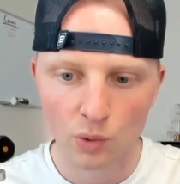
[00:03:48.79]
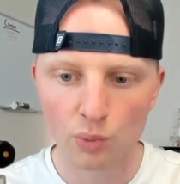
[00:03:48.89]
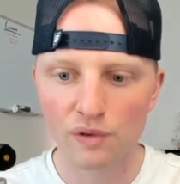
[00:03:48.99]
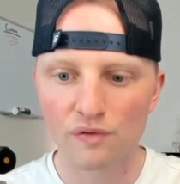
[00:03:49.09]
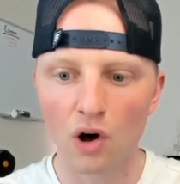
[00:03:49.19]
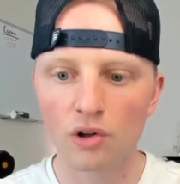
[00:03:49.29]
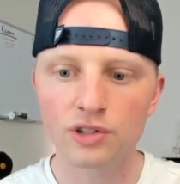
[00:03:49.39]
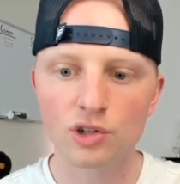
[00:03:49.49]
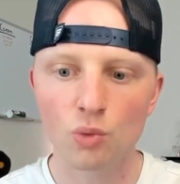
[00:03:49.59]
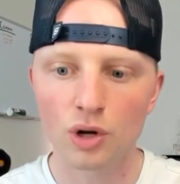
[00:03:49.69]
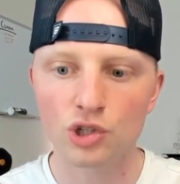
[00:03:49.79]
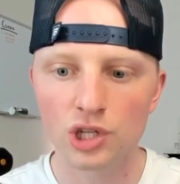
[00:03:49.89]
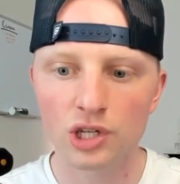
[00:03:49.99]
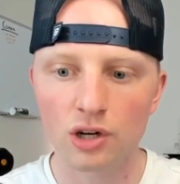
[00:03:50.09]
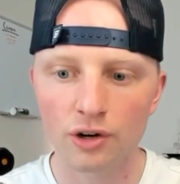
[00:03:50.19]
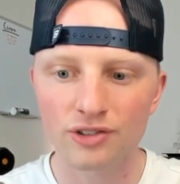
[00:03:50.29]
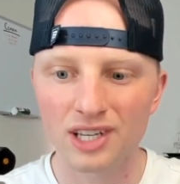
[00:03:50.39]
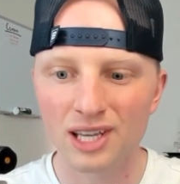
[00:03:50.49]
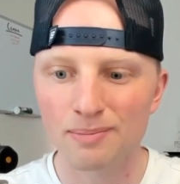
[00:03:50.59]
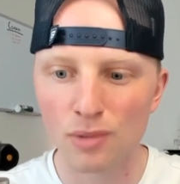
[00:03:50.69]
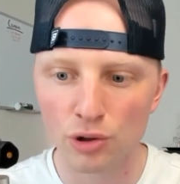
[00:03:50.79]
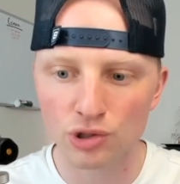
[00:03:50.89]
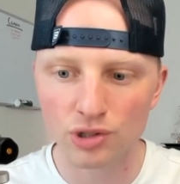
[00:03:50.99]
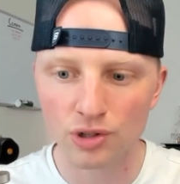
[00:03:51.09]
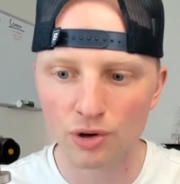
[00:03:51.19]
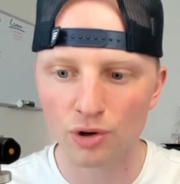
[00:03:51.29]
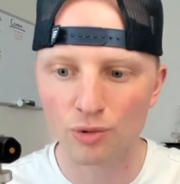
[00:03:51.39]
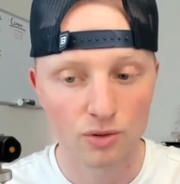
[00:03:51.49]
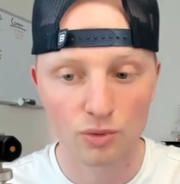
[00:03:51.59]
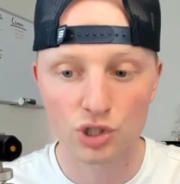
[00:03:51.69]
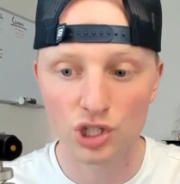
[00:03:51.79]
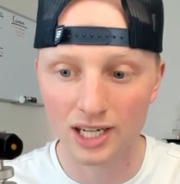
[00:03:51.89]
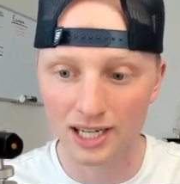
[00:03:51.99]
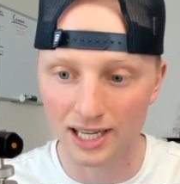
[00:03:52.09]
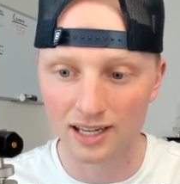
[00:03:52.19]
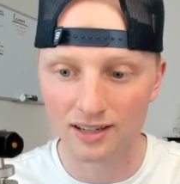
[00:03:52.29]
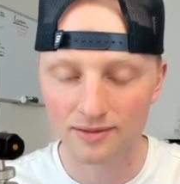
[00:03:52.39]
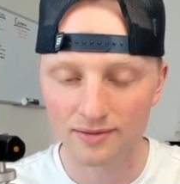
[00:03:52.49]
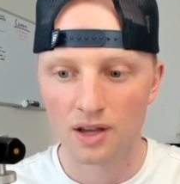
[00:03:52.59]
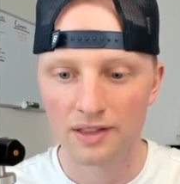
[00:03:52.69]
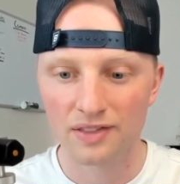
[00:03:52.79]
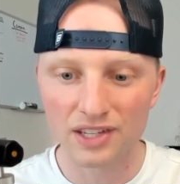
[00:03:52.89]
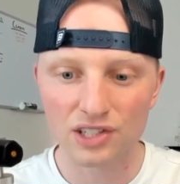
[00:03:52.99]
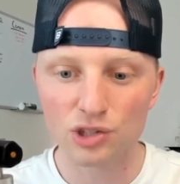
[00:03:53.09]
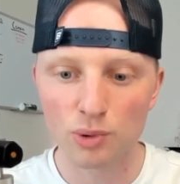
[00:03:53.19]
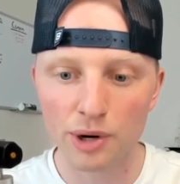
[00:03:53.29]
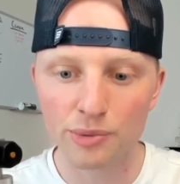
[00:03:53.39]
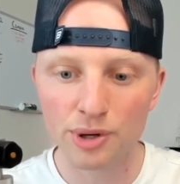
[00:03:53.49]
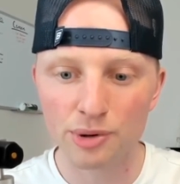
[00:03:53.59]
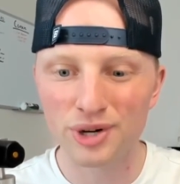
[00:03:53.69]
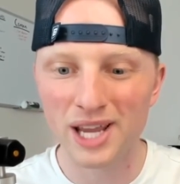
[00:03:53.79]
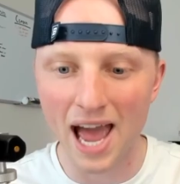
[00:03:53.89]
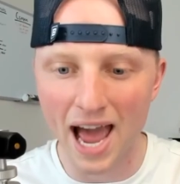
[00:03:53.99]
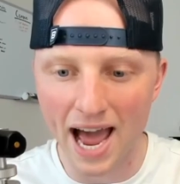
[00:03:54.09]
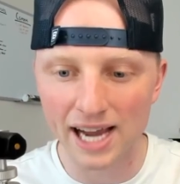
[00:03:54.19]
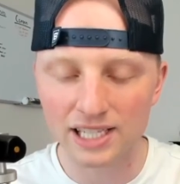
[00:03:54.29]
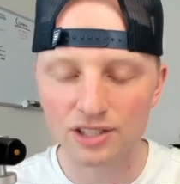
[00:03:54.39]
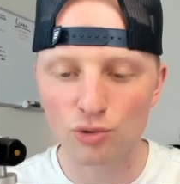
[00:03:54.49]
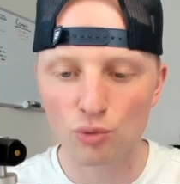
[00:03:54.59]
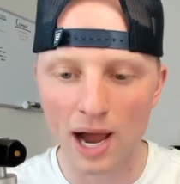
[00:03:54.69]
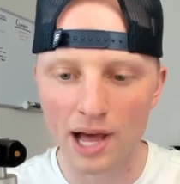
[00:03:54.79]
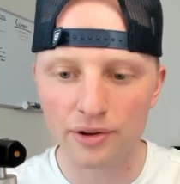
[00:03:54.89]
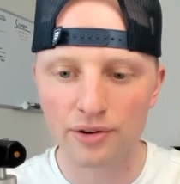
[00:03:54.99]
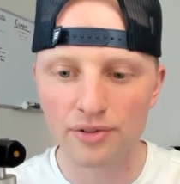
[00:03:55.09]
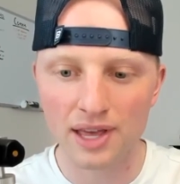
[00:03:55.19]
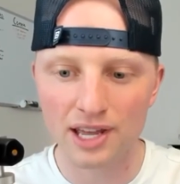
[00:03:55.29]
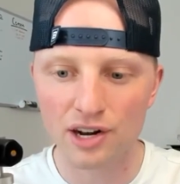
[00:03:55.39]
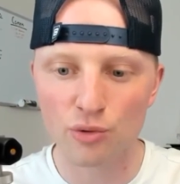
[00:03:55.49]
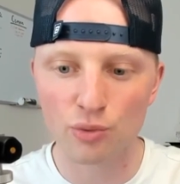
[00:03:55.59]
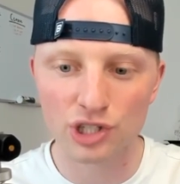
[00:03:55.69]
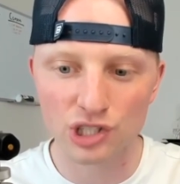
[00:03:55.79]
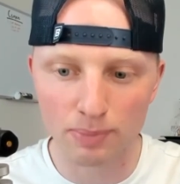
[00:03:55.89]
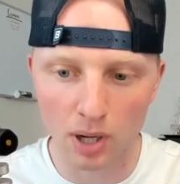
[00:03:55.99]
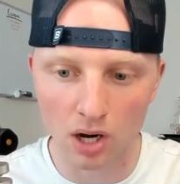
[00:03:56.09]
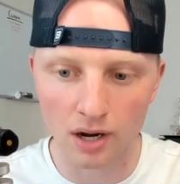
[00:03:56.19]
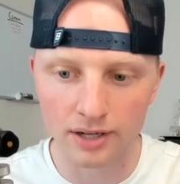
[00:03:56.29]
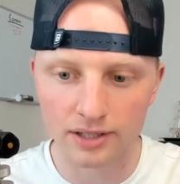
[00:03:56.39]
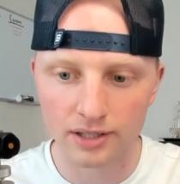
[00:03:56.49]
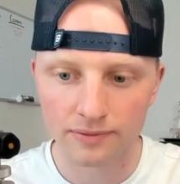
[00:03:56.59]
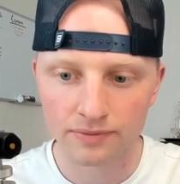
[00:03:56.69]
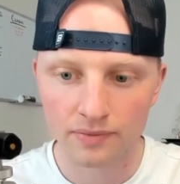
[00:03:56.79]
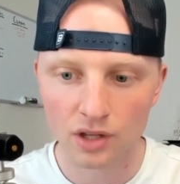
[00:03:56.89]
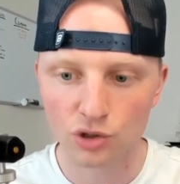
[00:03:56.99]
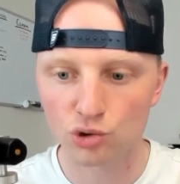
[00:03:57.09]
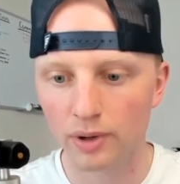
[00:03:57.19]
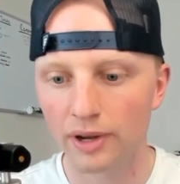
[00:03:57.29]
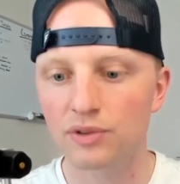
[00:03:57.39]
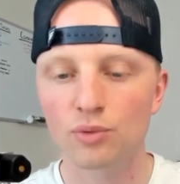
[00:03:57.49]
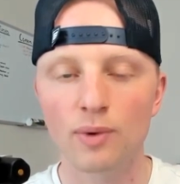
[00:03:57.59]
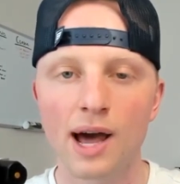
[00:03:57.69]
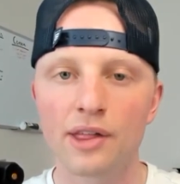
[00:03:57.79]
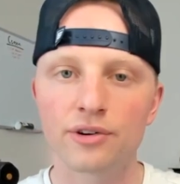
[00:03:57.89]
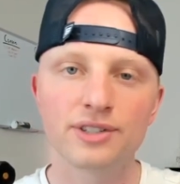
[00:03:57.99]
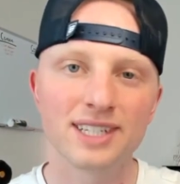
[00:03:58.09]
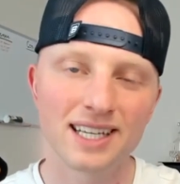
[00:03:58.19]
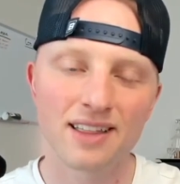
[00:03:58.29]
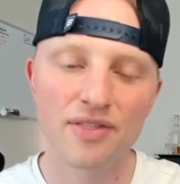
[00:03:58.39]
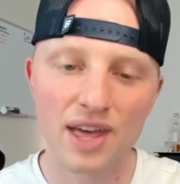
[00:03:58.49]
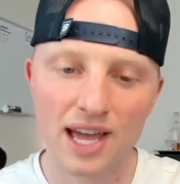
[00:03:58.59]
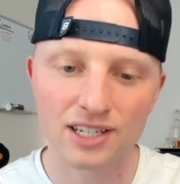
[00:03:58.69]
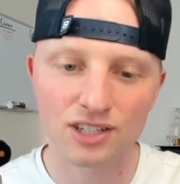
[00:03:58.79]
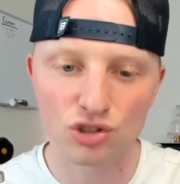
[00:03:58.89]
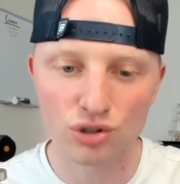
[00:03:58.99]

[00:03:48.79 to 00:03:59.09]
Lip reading: we fall into what she calls emotional rigidity. This is where we react rather than respond, drift rather than